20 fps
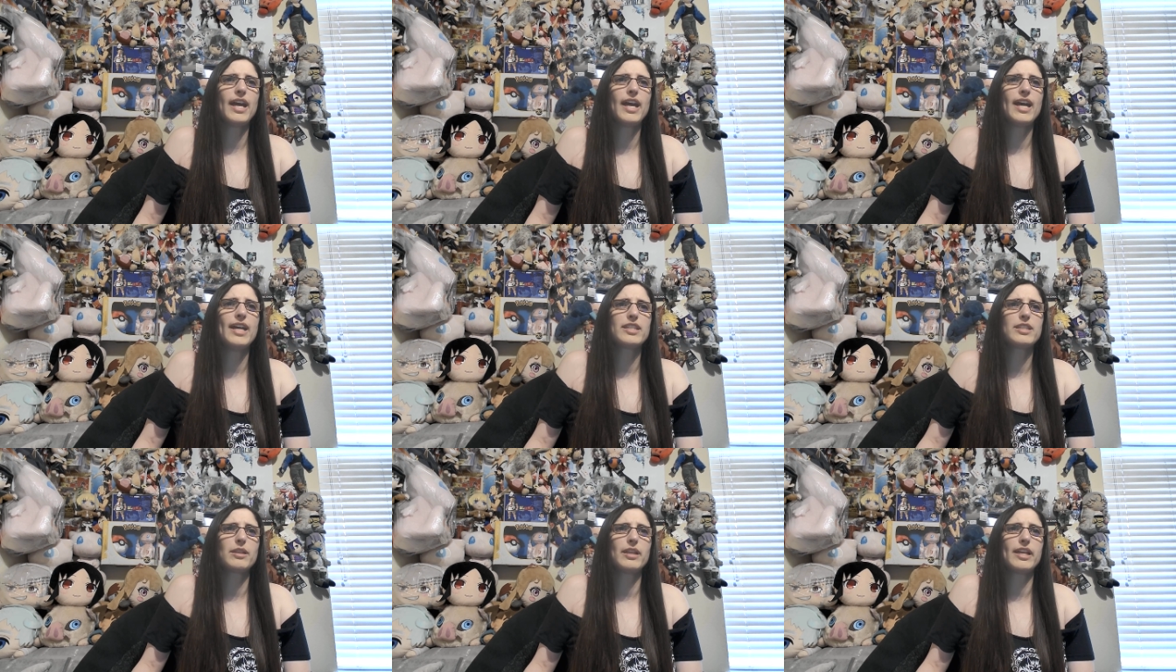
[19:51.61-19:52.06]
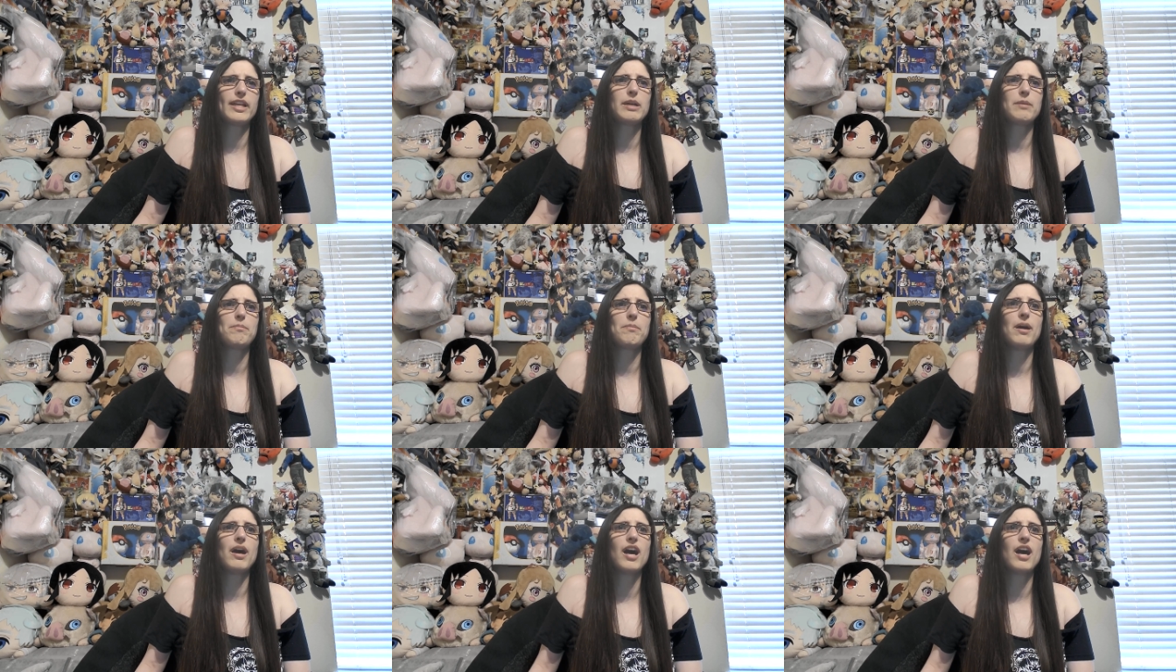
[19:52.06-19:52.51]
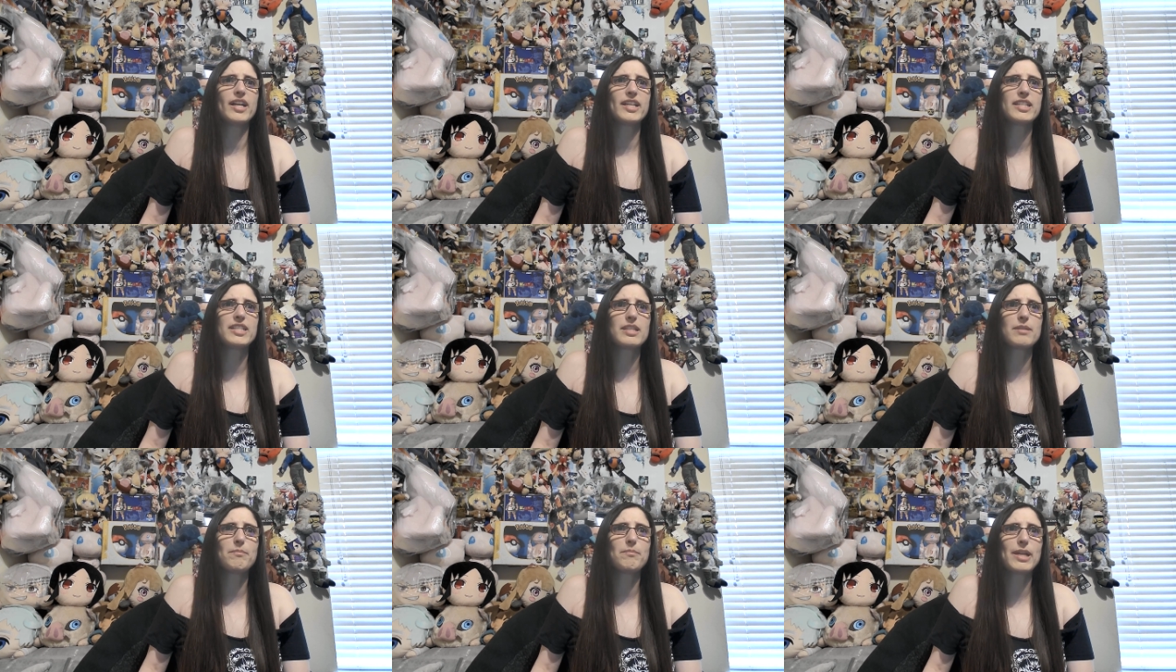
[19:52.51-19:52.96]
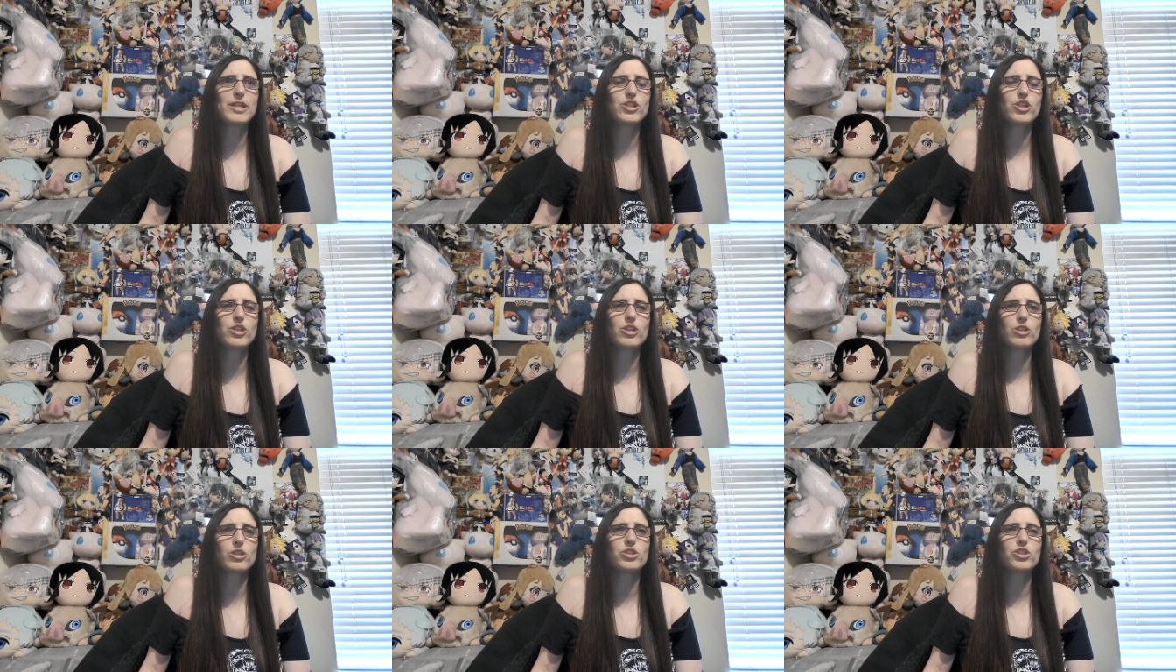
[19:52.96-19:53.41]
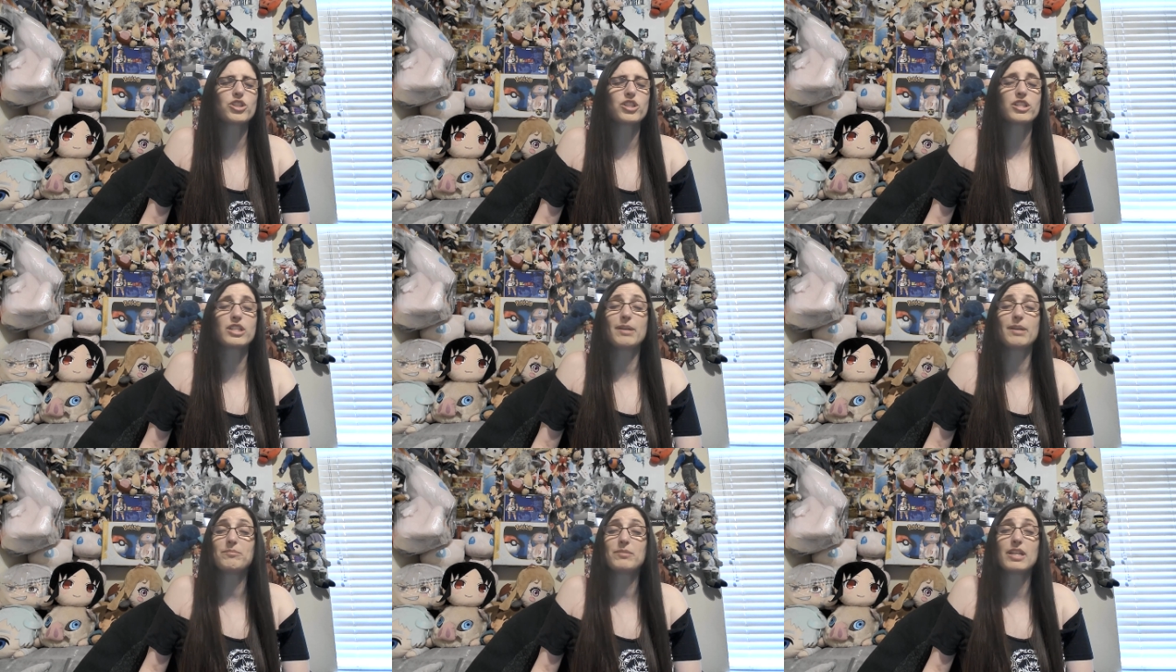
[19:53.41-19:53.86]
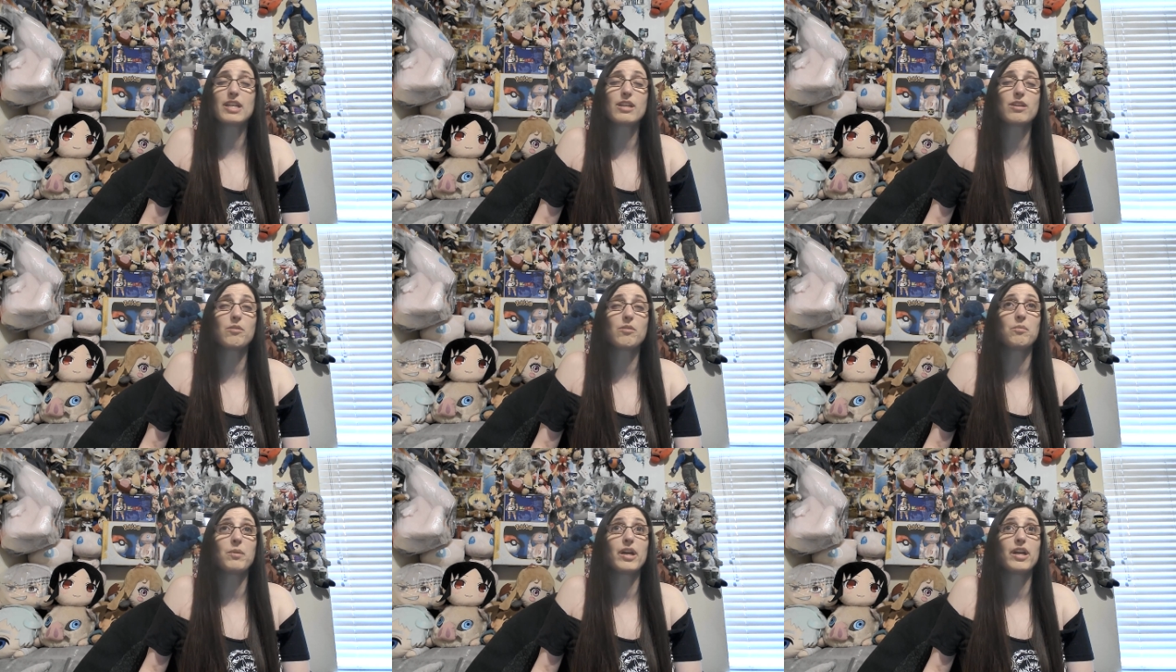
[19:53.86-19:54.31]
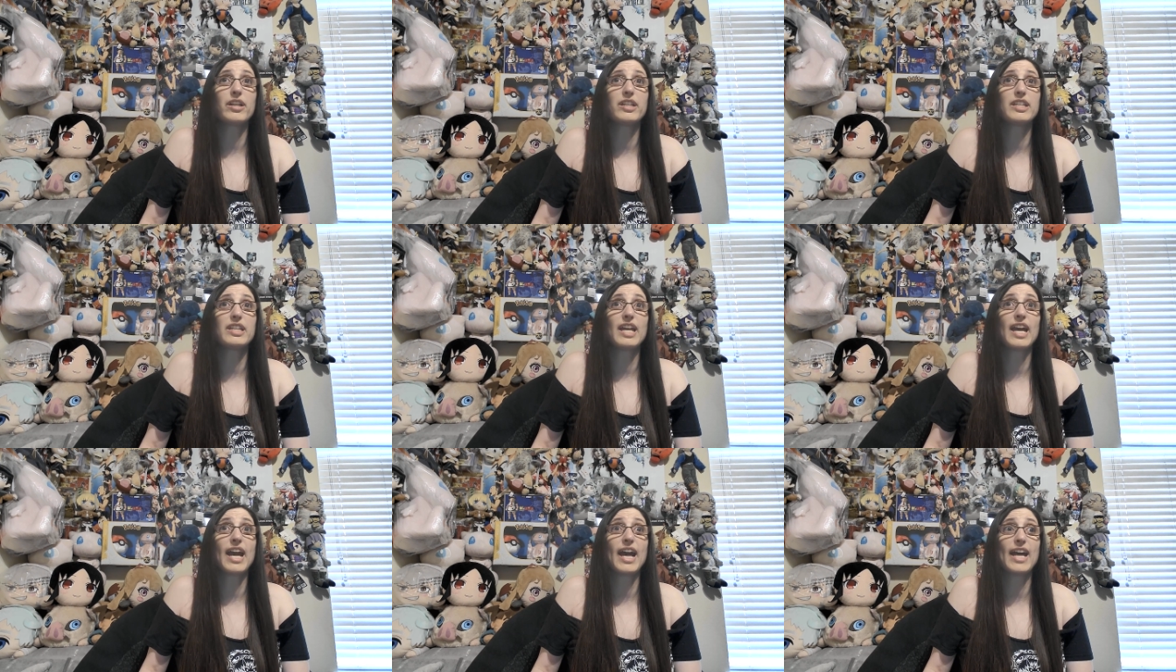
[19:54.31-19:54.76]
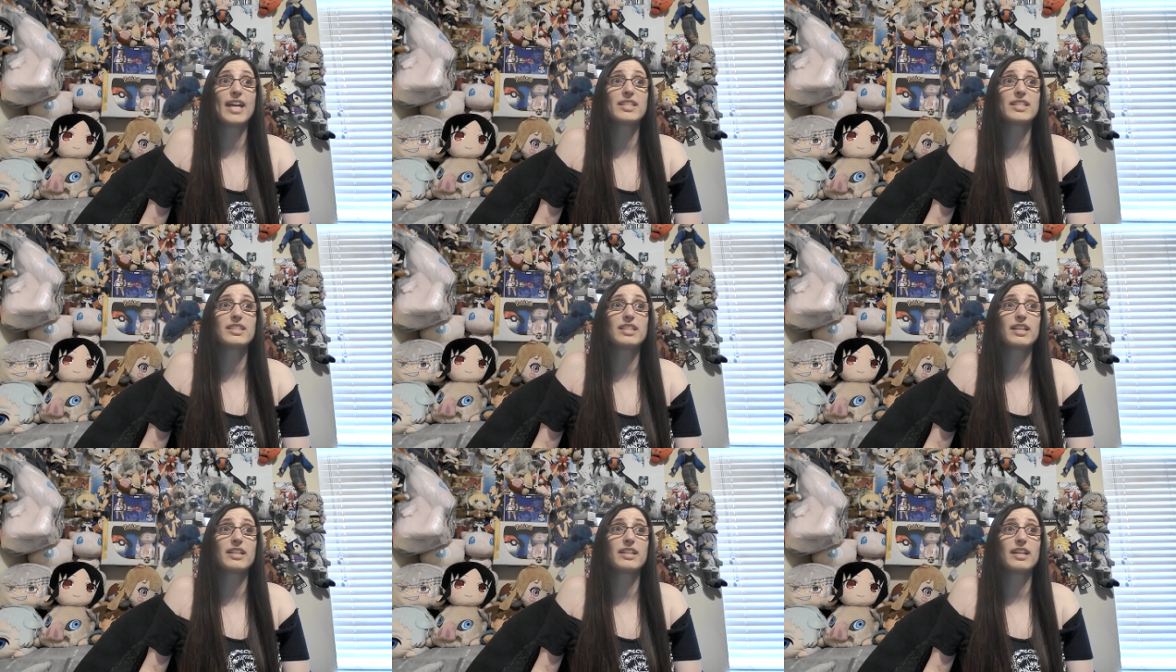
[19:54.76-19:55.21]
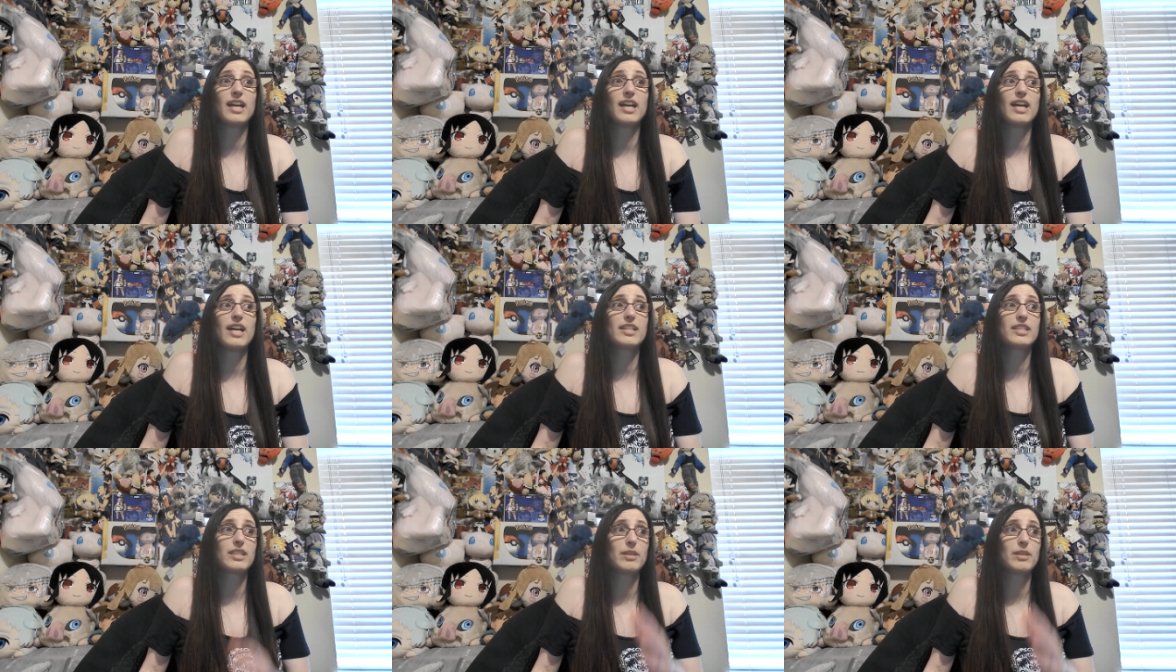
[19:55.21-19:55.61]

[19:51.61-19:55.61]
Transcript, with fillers: has like a pocket dimension or something where he has uh,